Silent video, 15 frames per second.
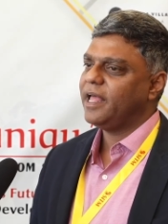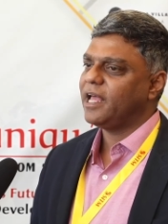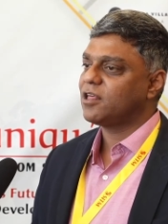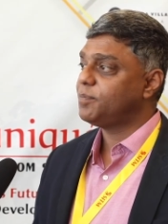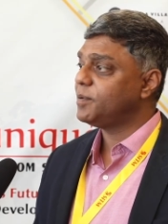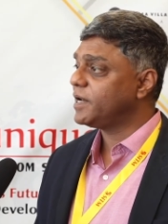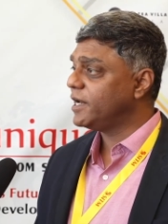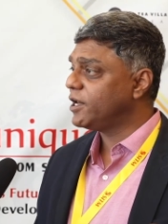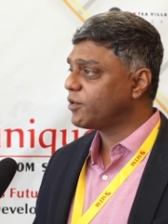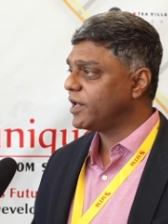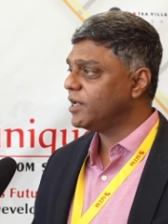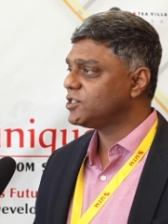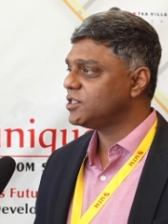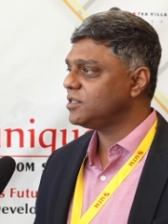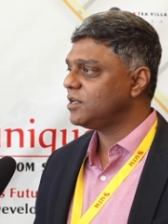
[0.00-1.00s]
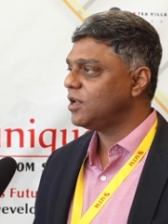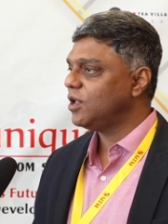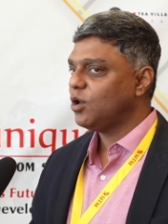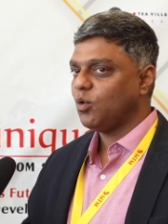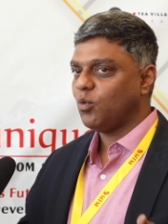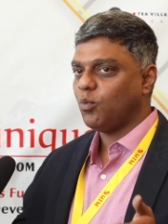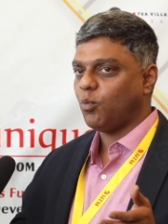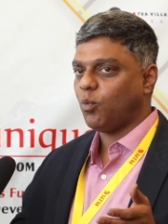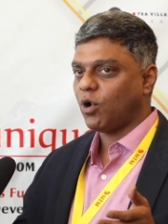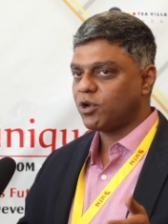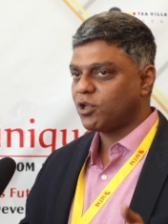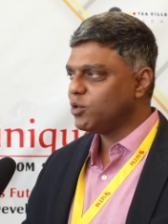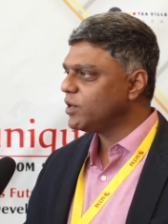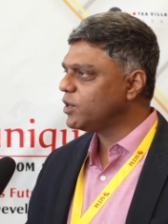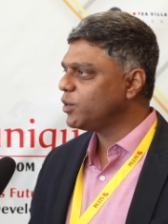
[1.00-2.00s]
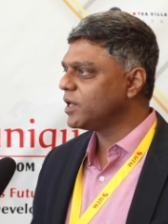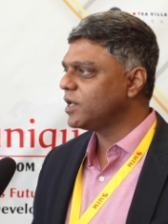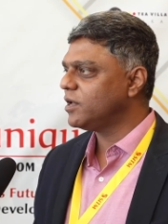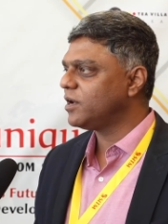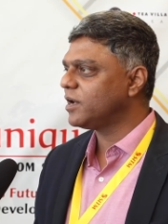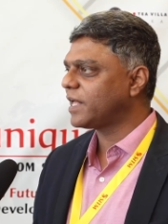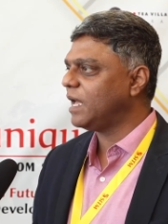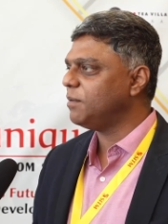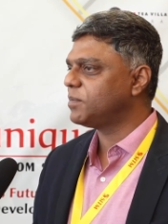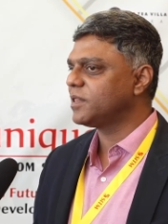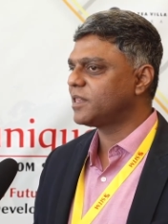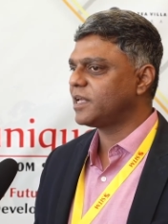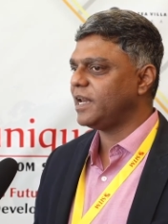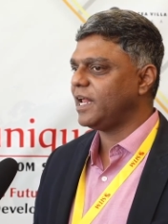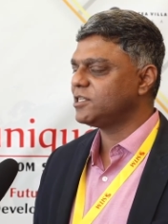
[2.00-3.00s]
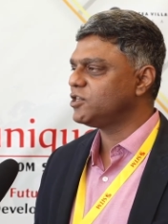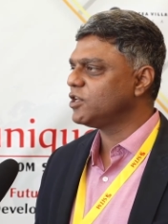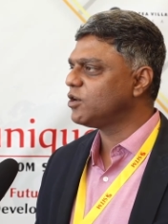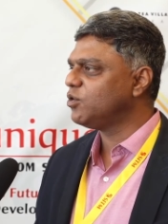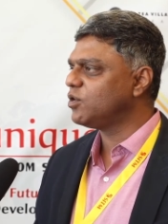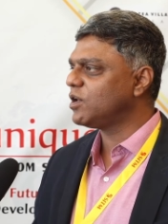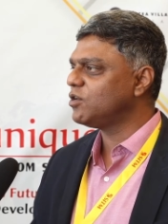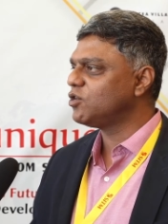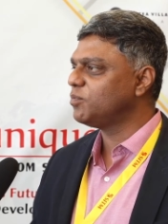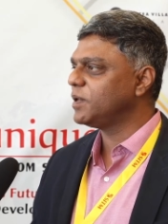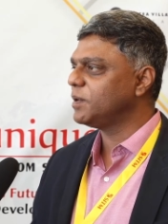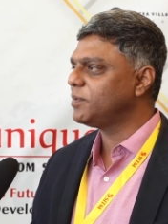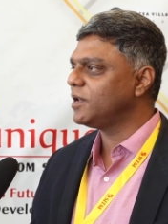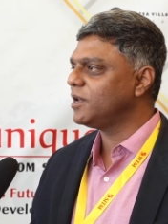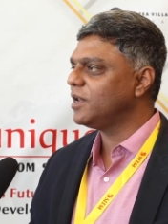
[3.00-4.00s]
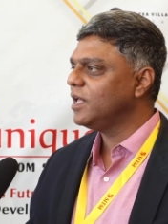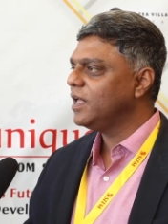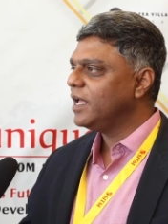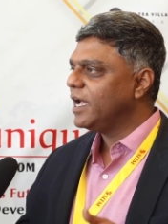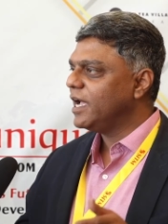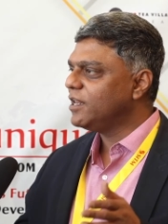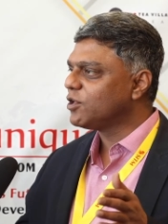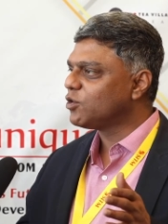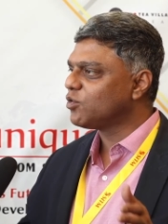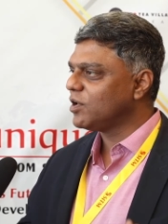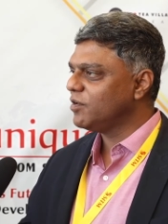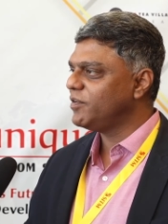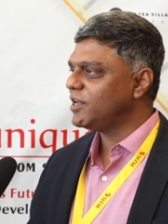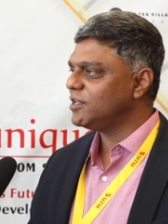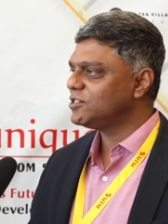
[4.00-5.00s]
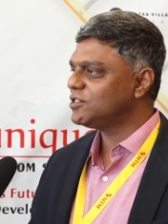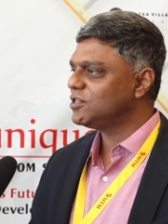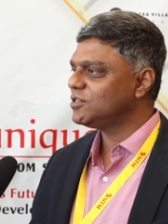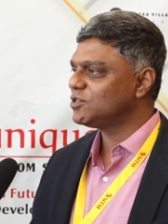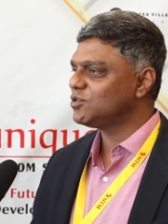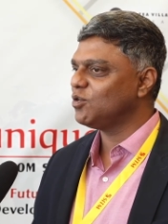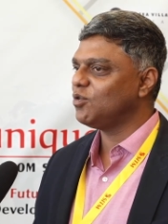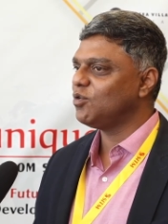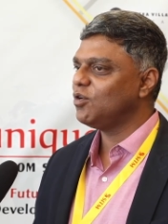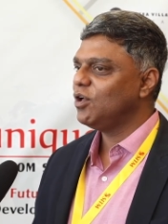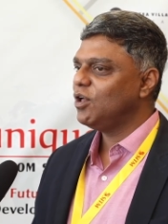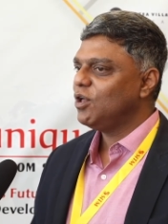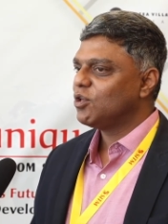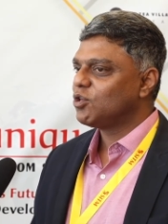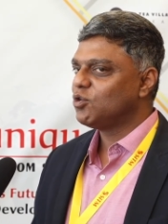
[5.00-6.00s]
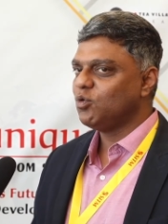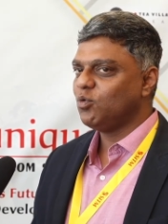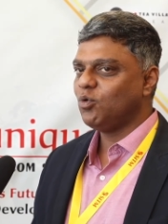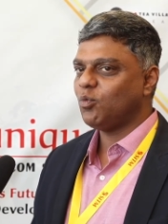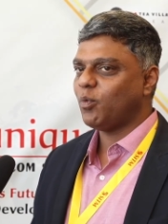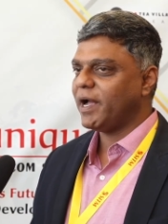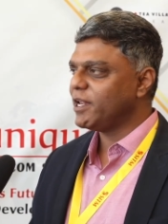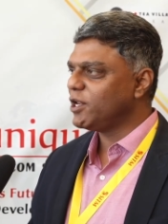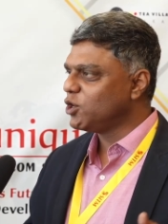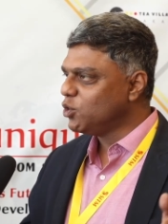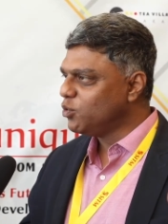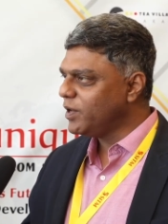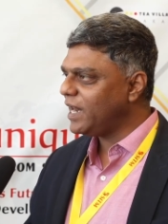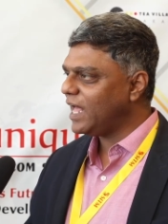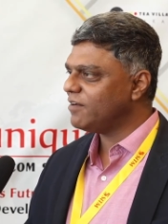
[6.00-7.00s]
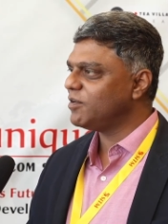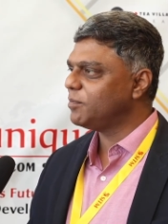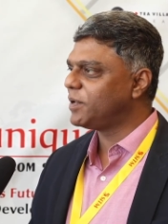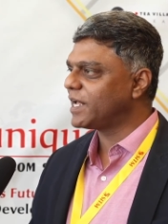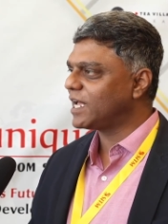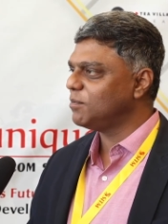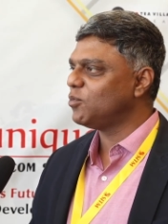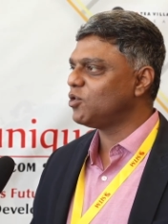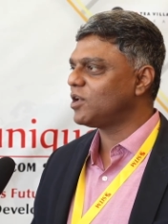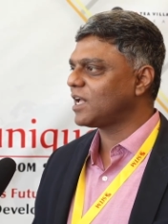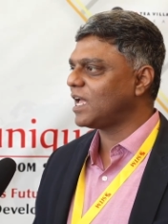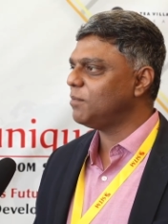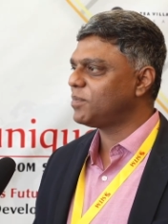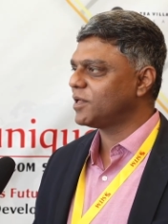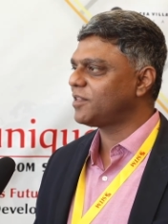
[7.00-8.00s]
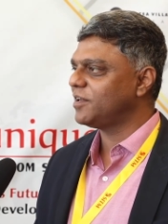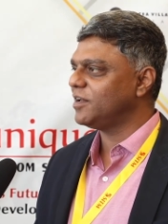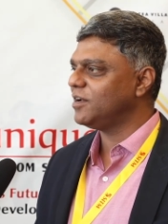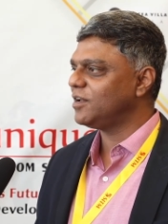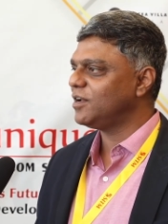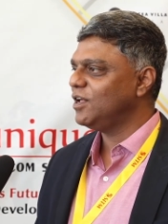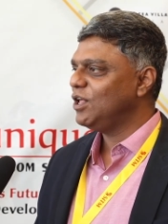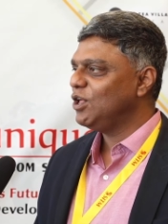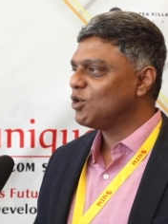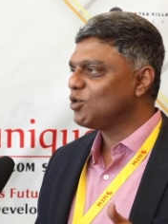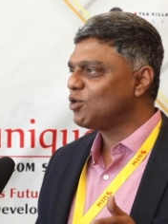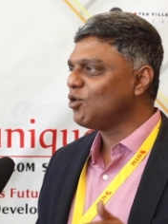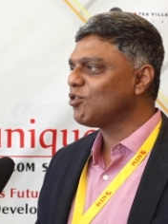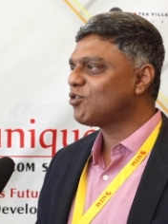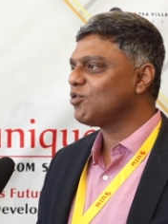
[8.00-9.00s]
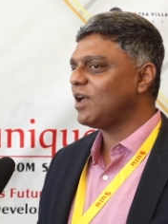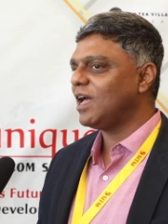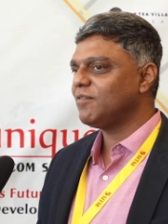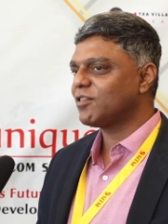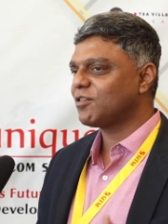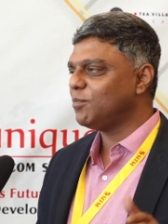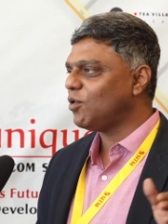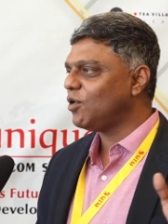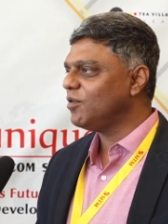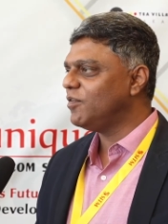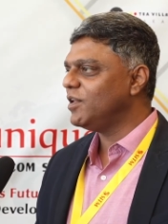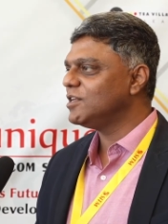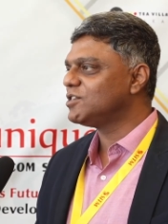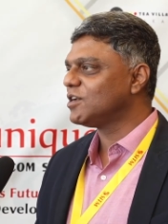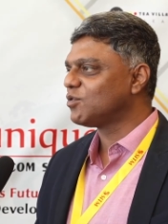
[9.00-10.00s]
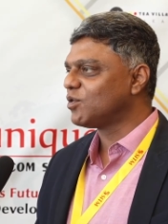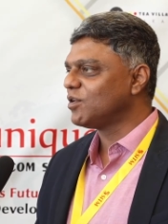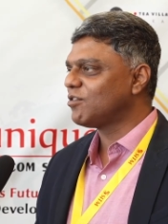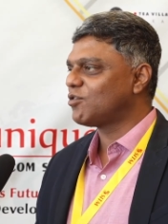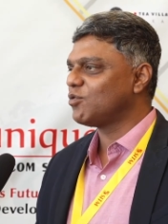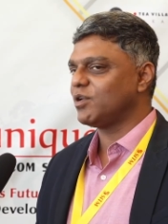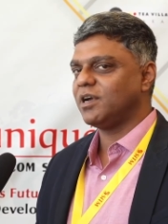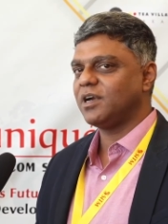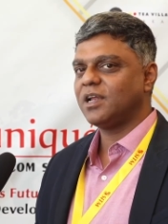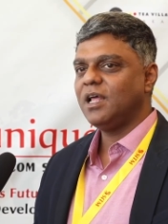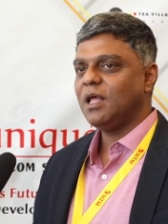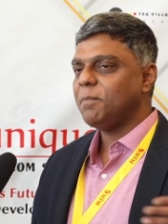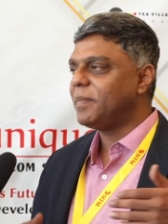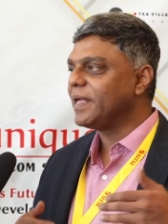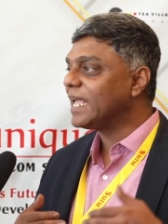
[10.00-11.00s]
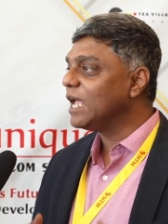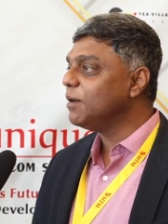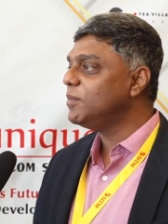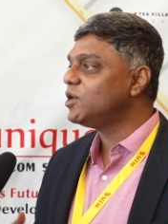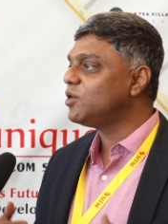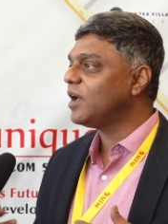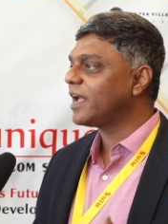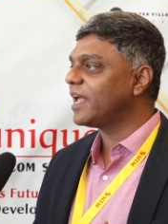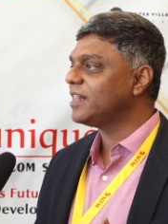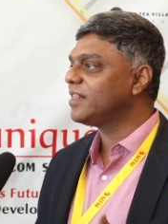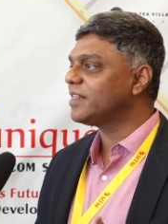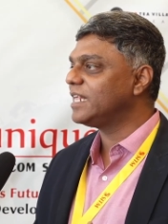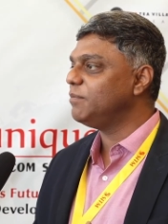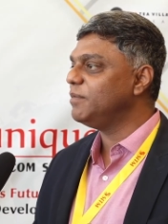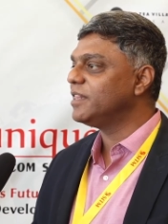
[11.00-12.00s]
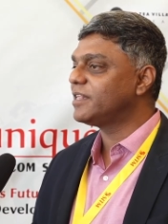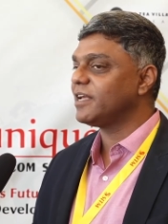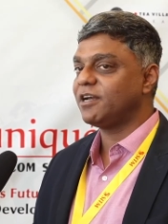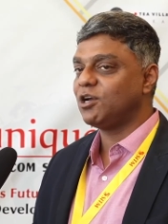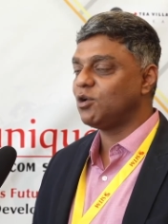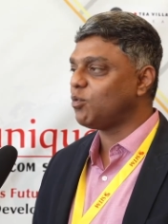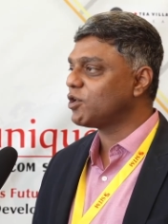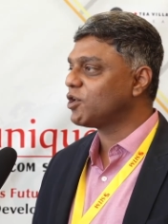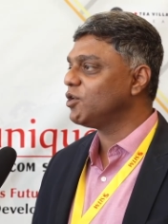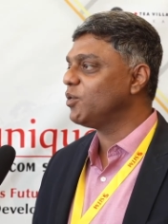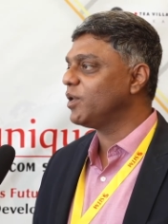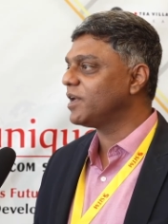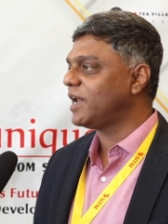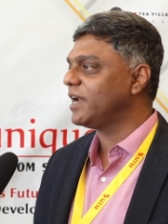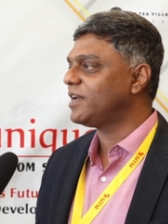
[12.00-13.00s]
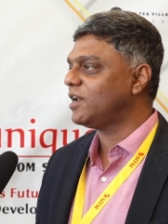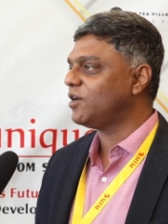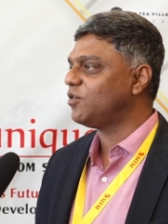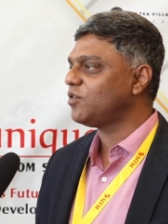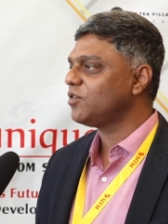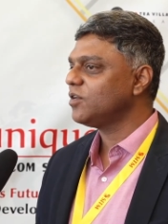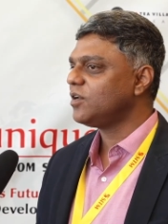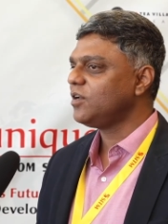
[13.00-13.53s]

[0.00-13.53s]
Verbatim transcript: expert education. What you are doing here on campus can actually go down to people in a rural village. So while you will have a brick and mortar campus here, you'll also have a small village, a rural student, being able to get the same insight into what you're doing right now.